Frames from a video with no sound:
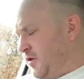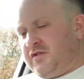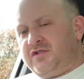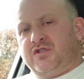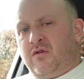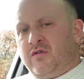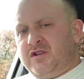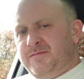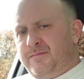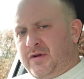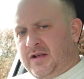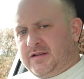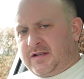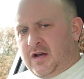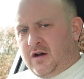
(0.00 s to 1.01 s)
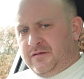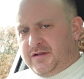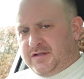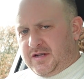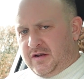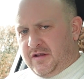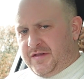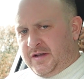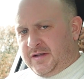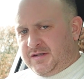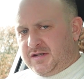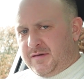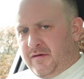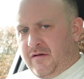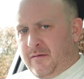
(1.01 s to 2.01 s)
the storage and practicality side of things
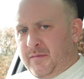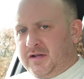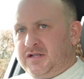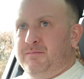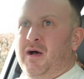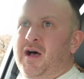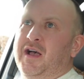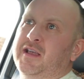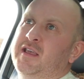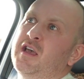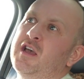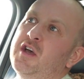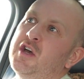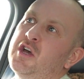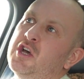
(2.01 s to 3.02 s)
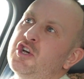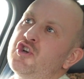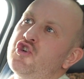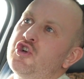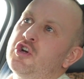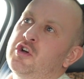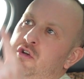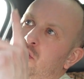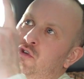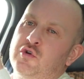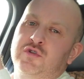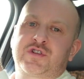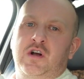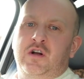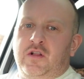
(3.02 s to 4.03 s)
is a bit of a mixed bag.
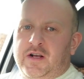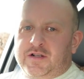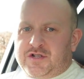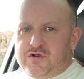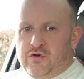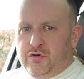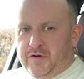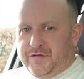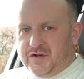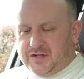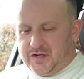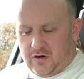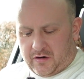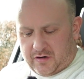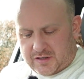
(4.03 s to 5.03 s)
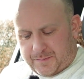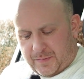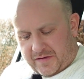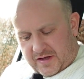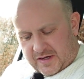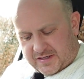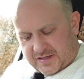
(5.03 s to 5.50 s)
No sunglasses holder for stars, but this